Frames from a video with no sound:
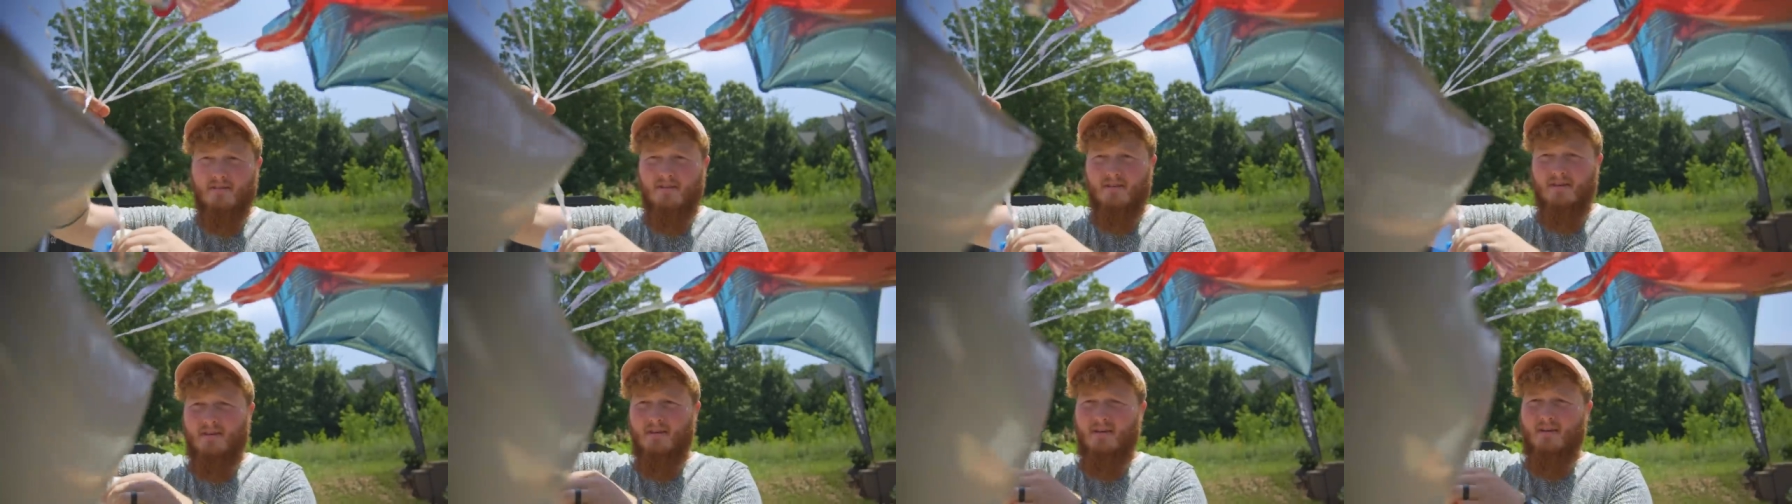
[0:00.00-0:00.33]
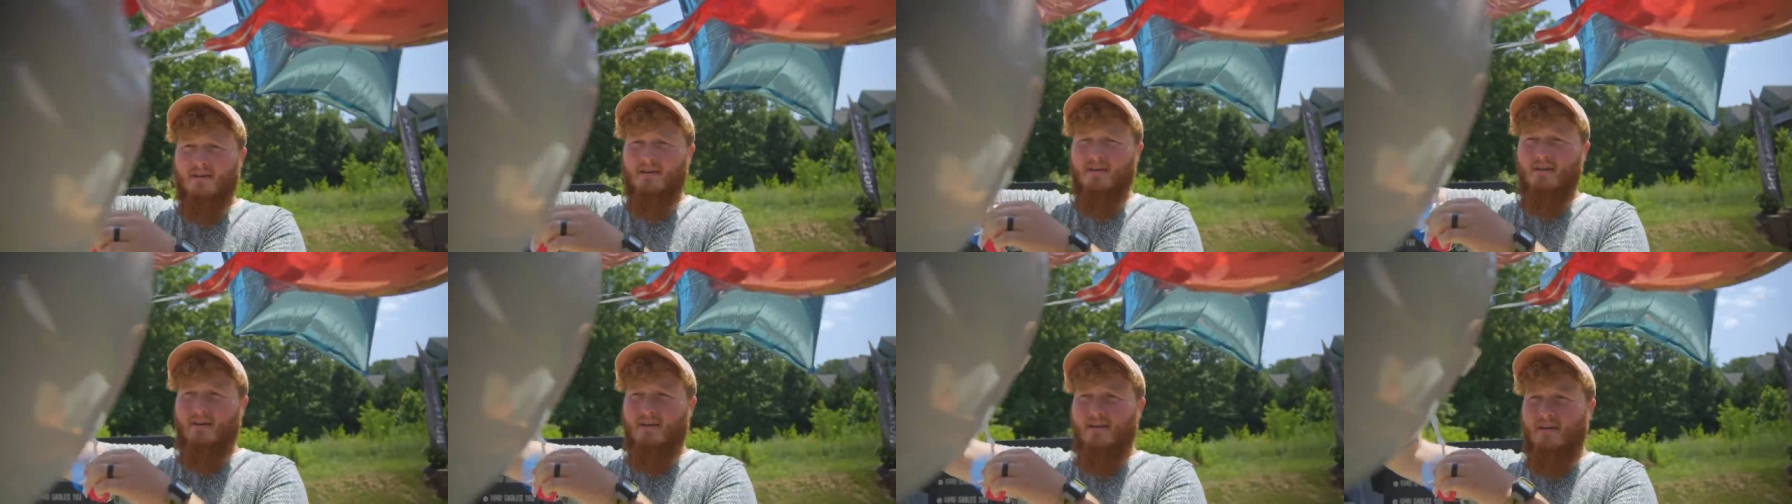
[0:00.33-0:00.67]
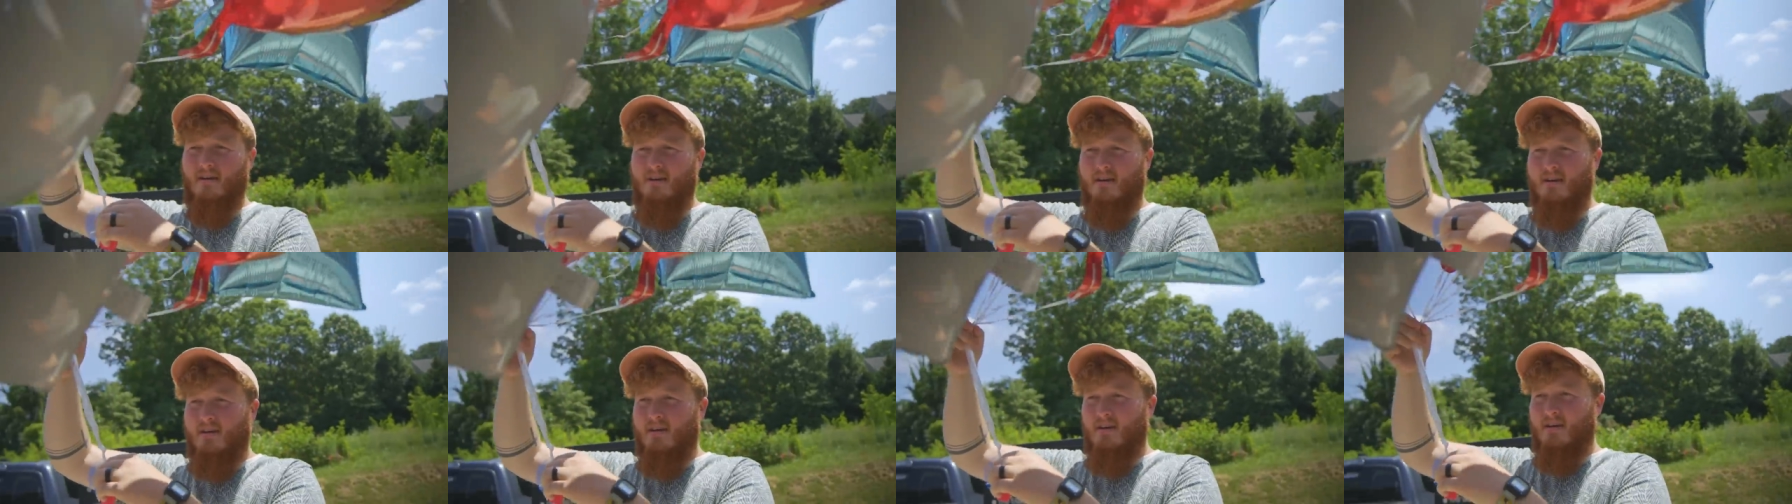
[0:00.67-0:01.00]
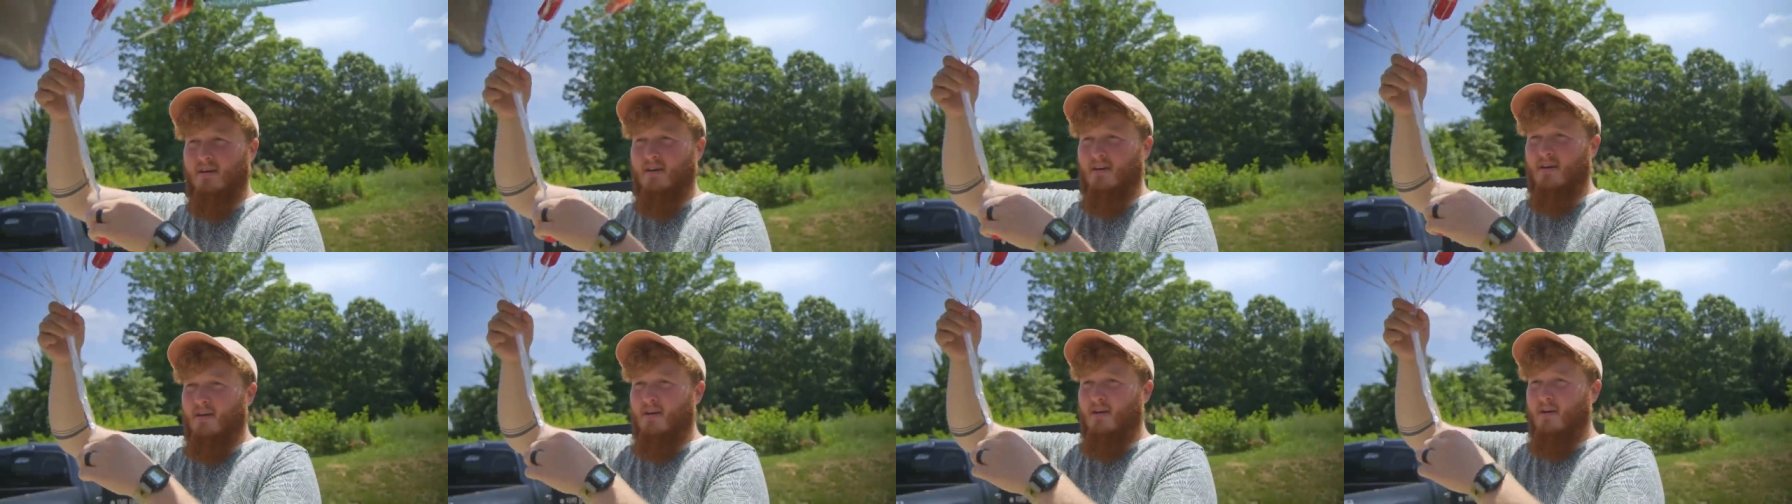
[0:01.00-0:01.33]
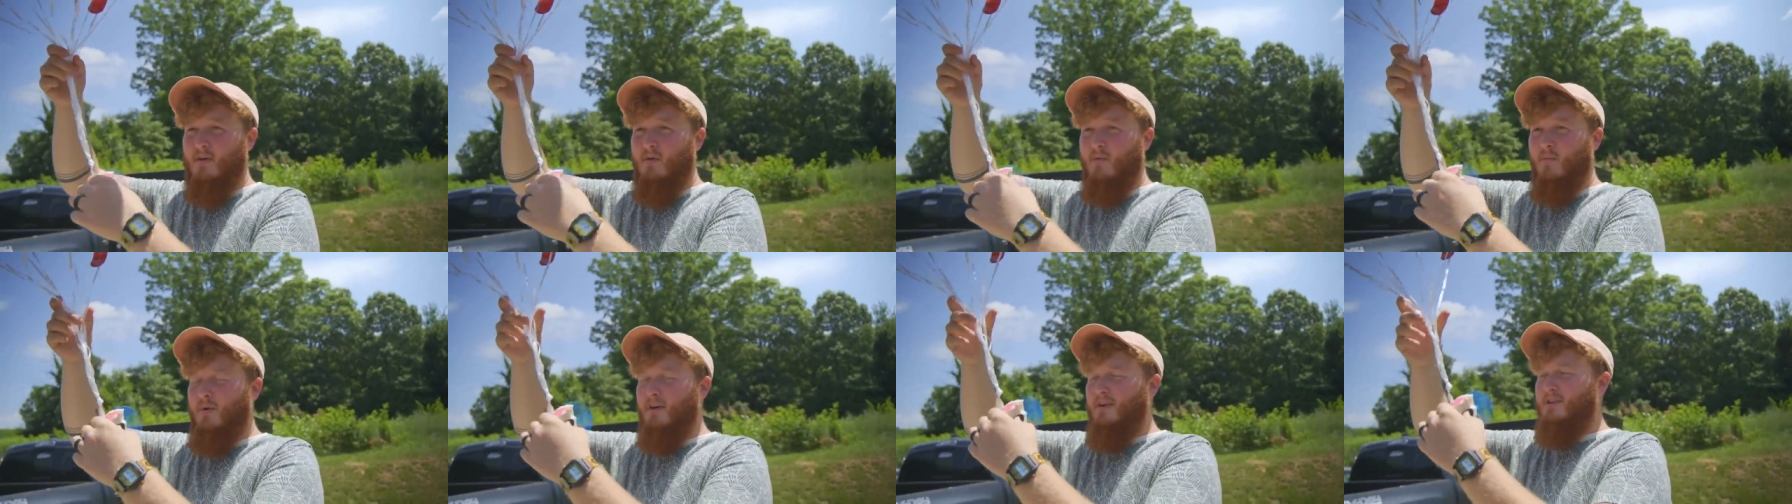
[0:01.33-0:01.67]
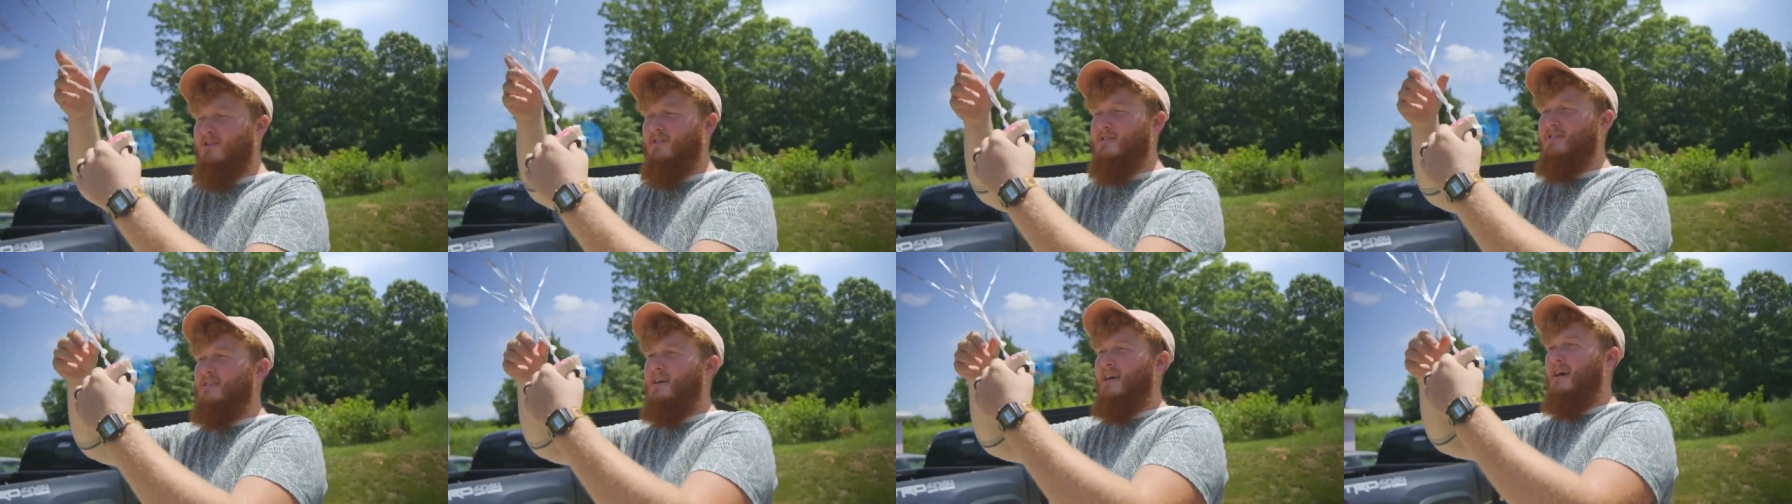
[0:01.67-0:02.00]
Oh, you, we were not talking about the rules? We
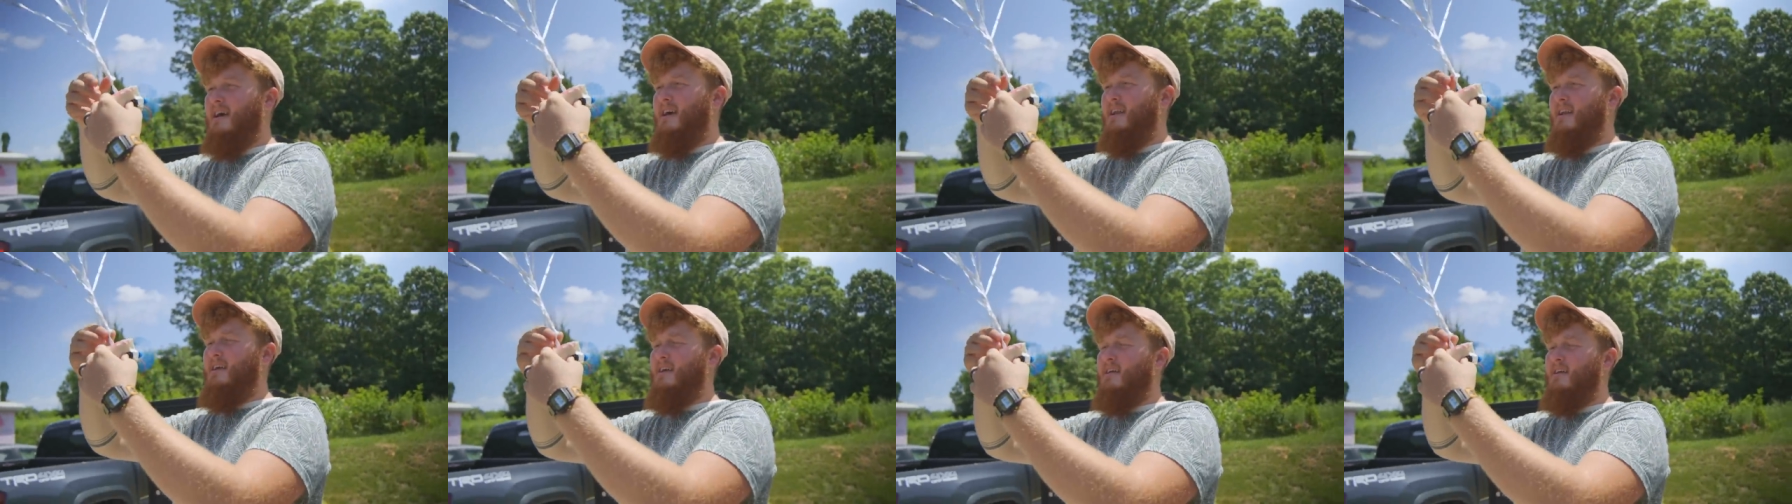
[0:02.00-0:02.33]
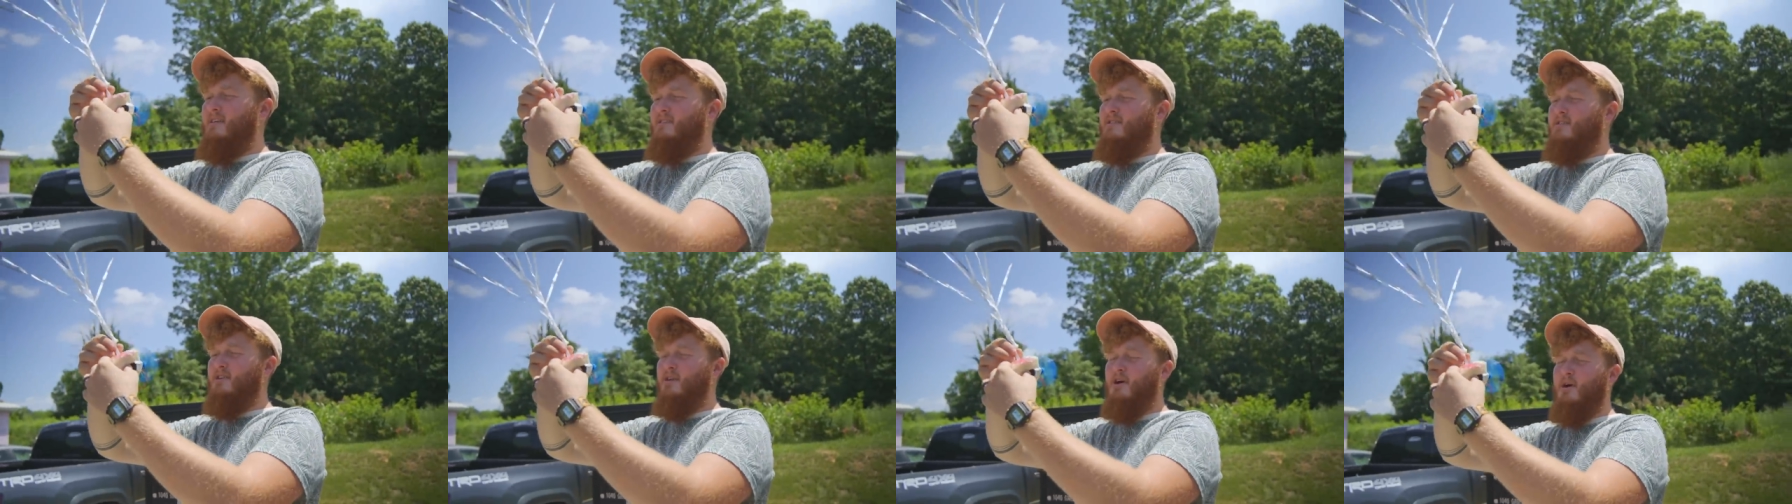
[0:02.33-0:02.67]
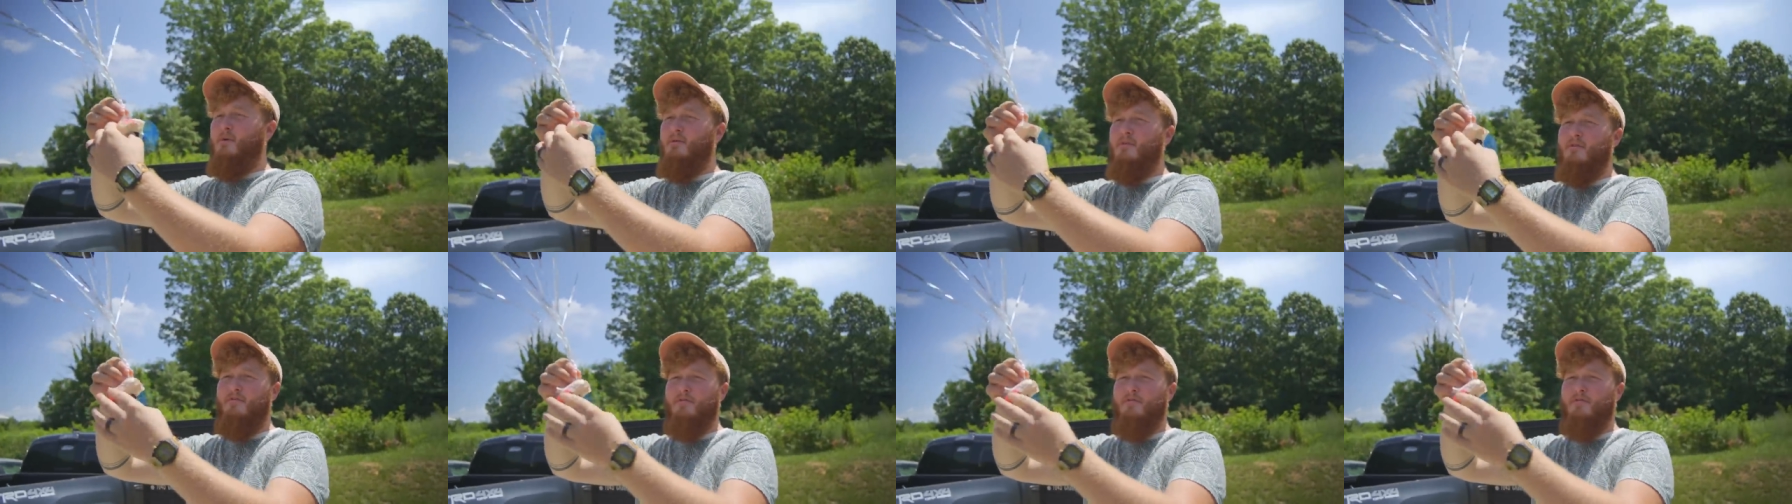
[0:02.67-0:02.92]
just said to we go the